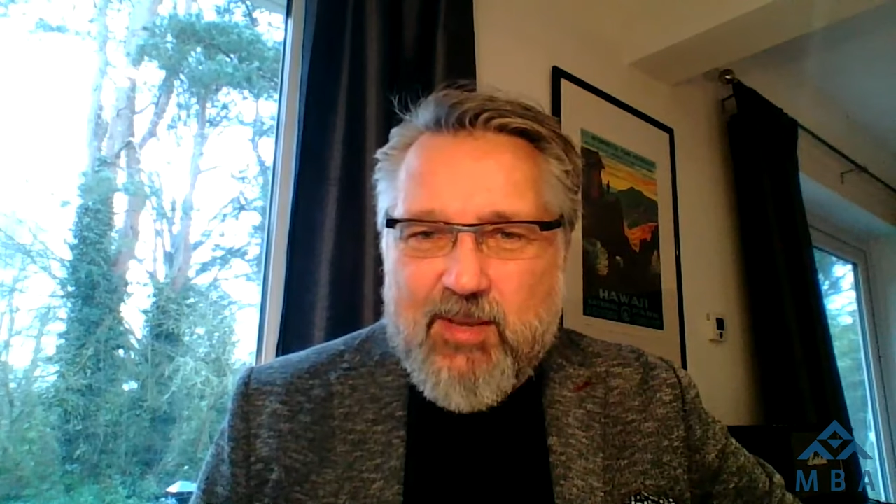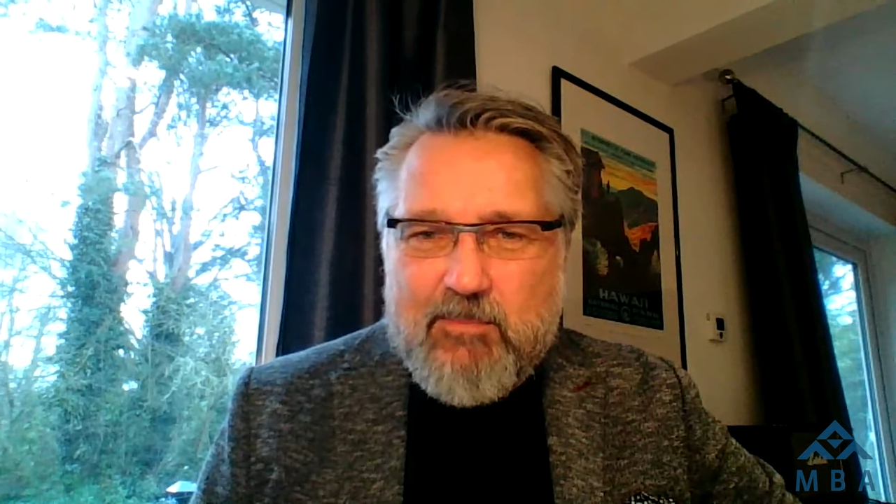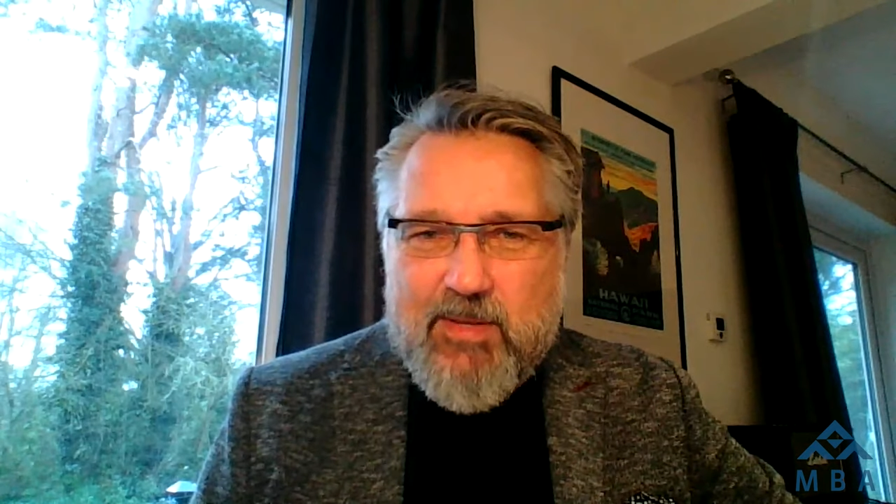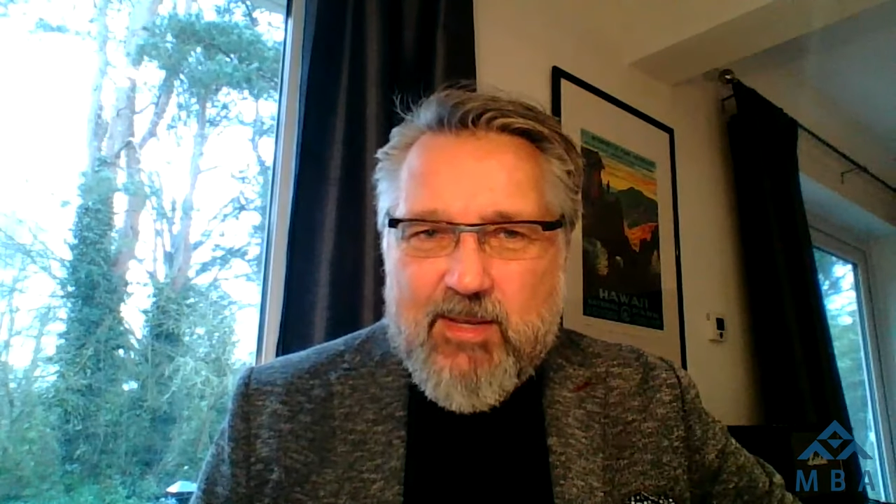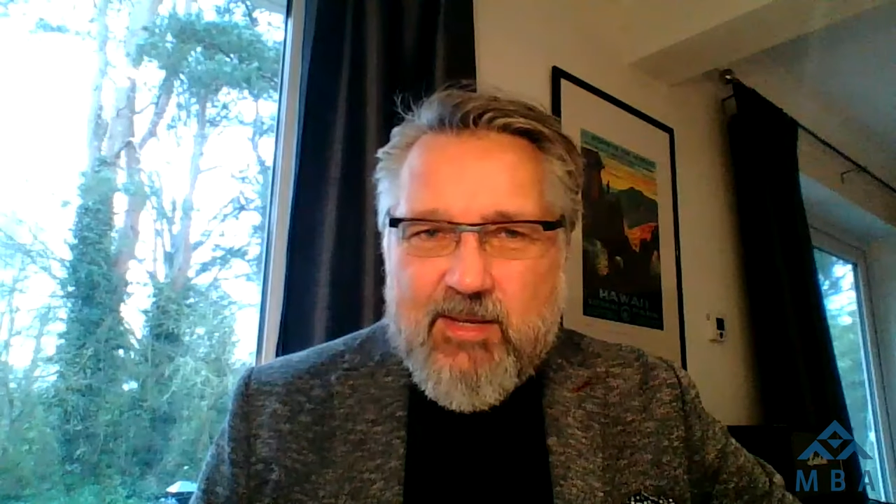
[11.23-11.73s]

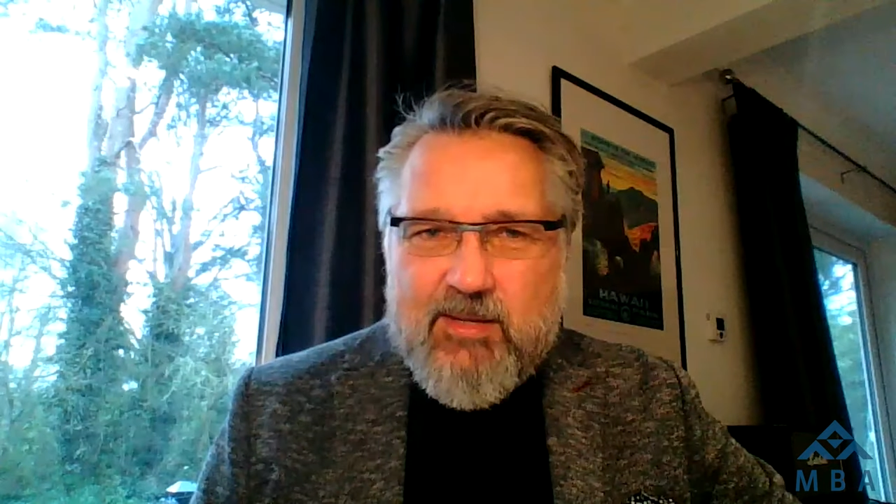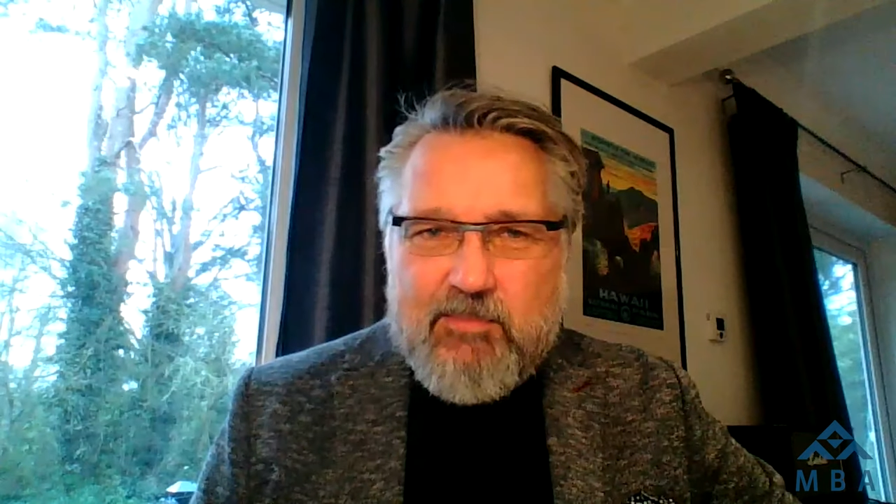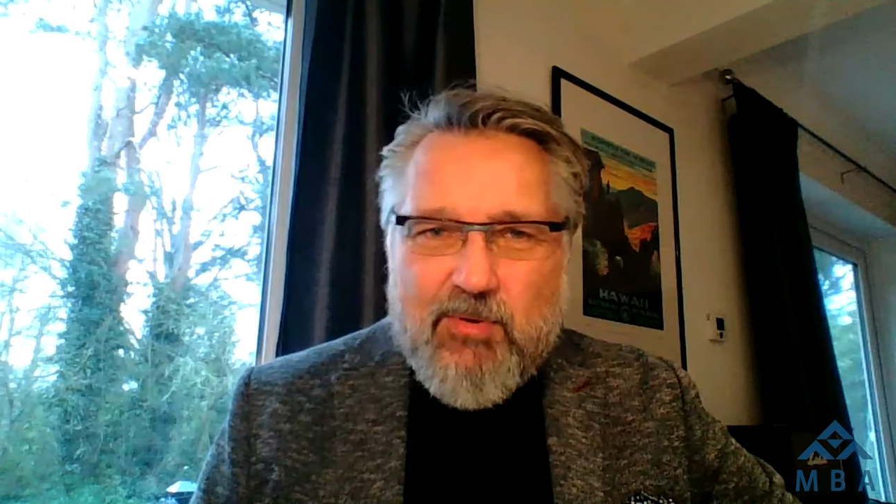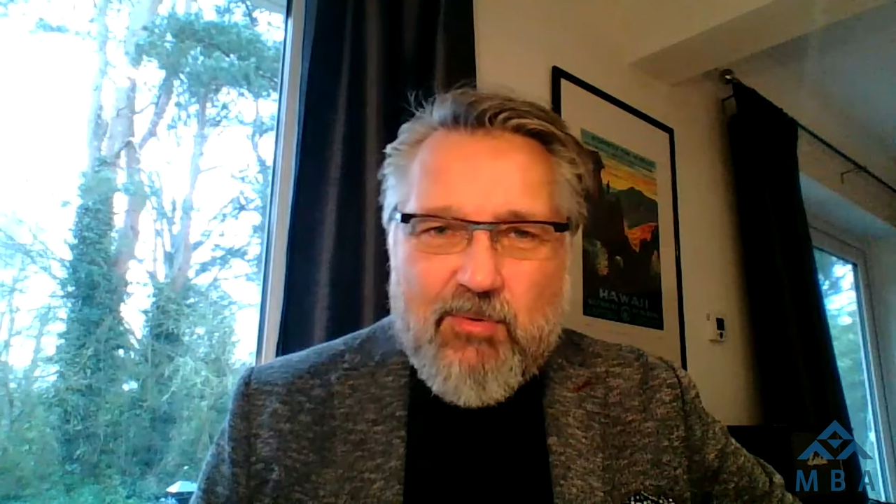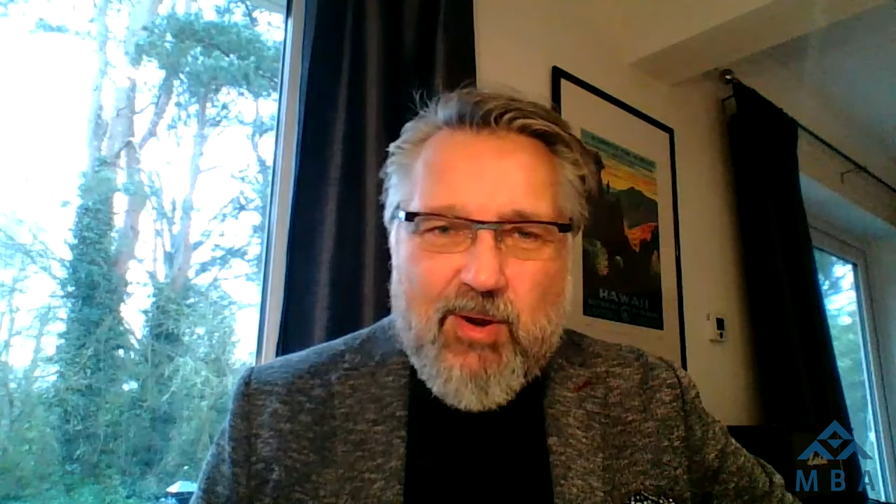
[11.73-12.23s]

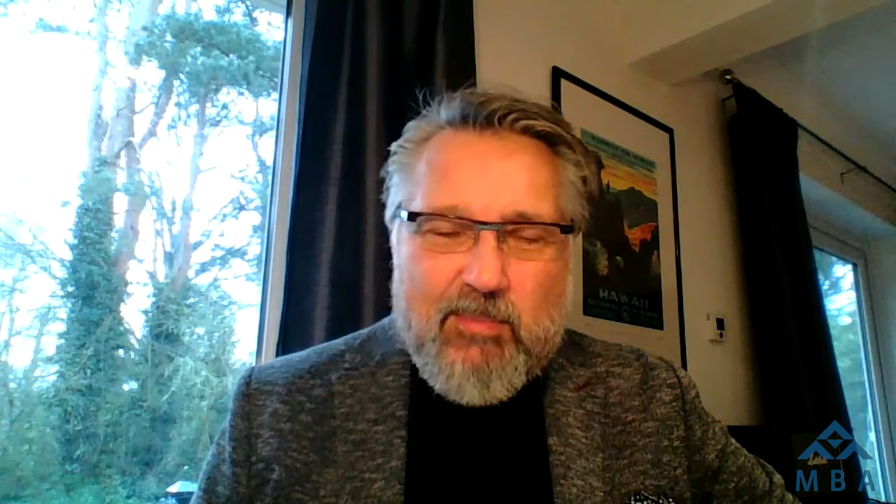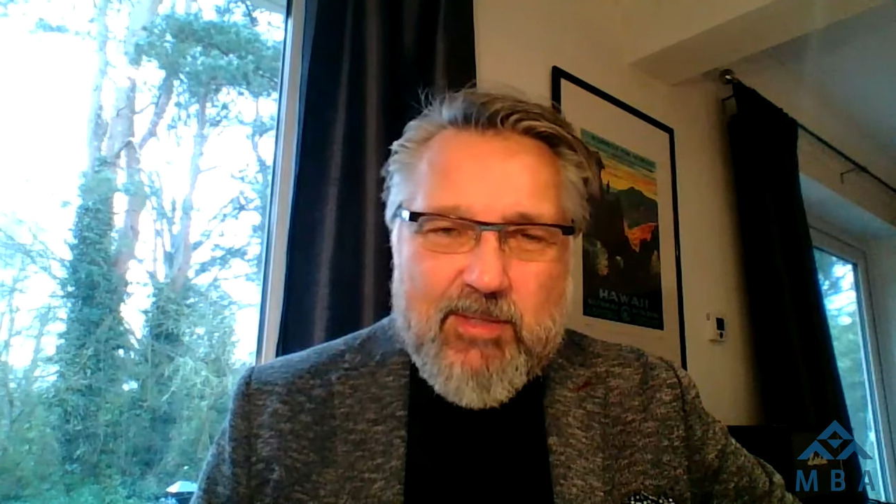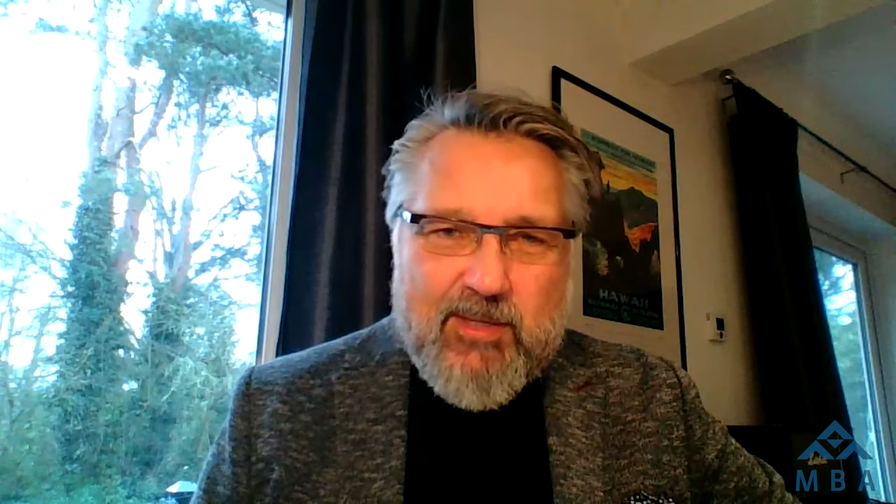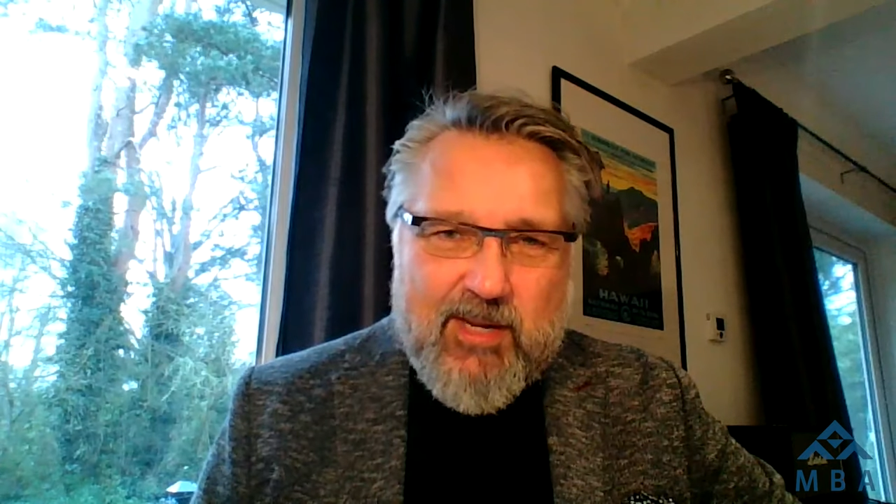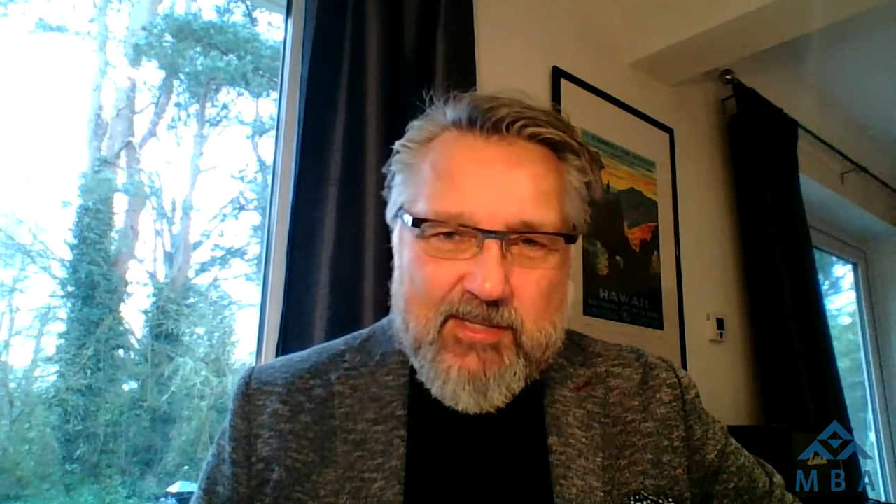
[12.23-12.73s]
MBA program
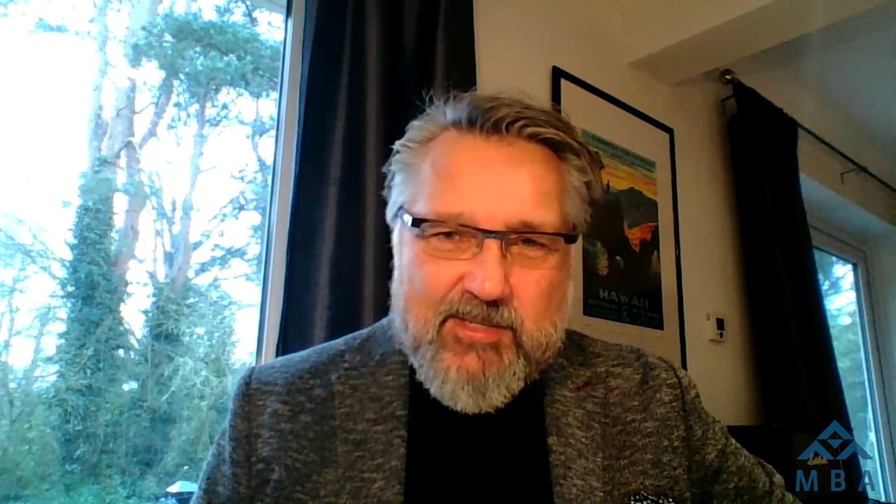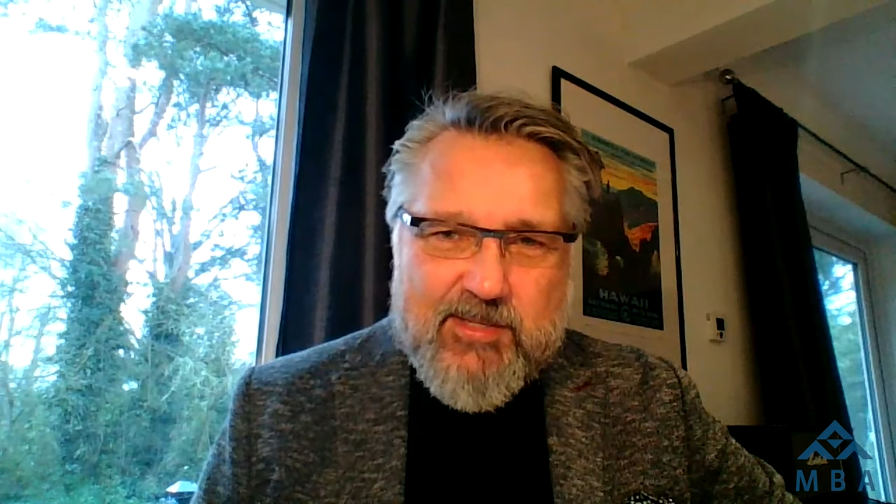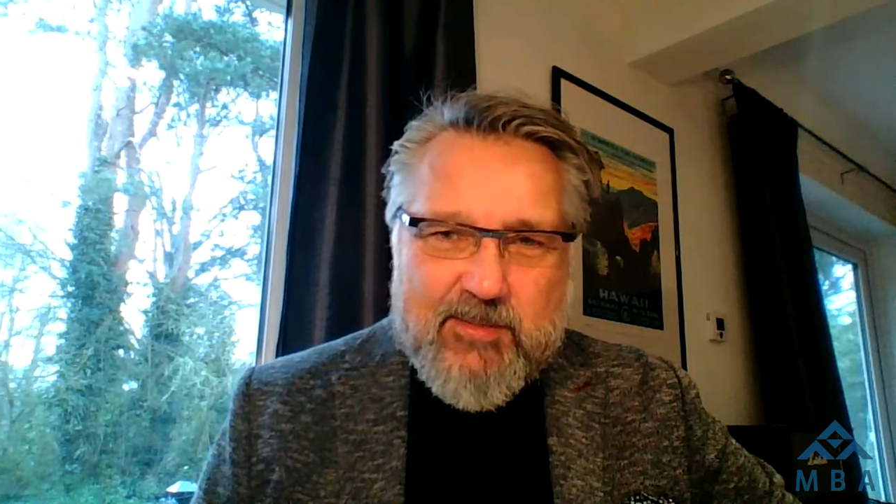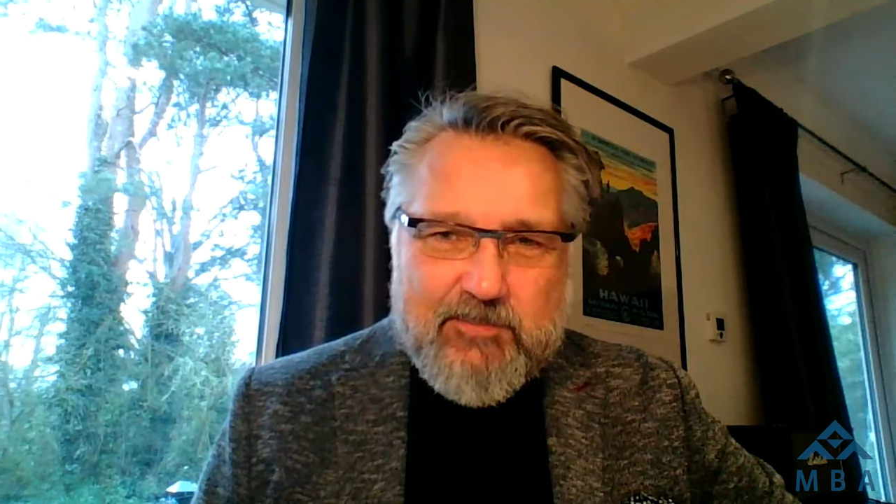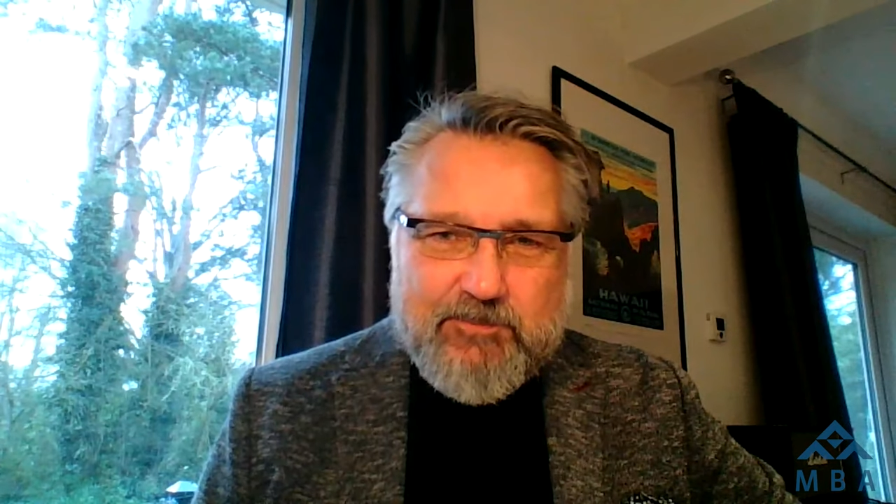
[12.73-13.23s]
in Gdańsk.